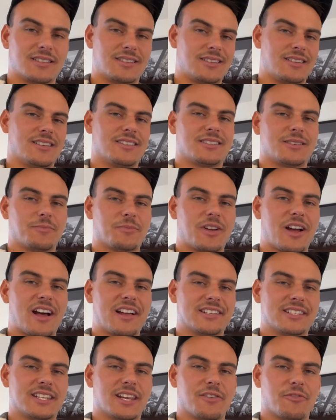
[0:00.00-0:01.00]
get some
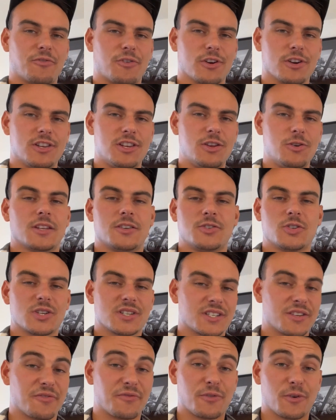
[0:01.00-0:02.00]
content for you, just
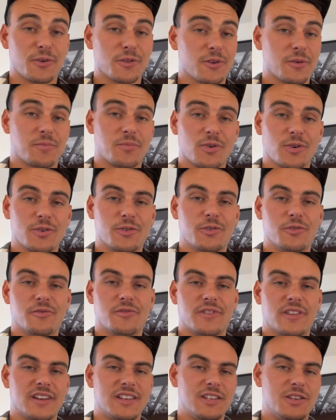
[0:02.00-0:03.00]
to further prove
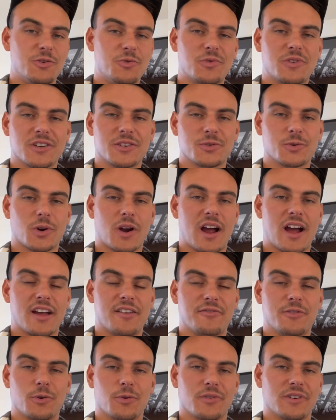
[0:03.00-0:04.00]
that you can drive
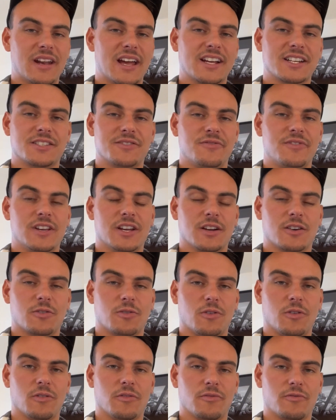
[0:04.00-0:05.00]
your next
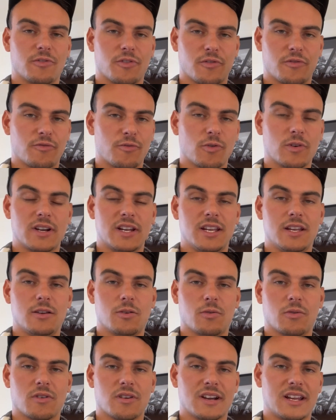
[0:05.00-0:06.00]
vehicle for free
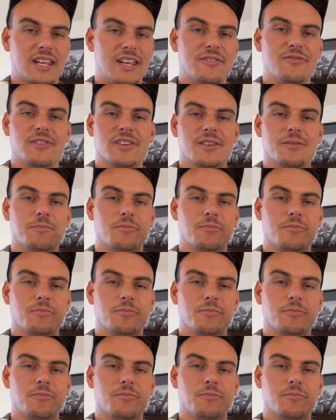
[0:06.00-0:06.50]
or even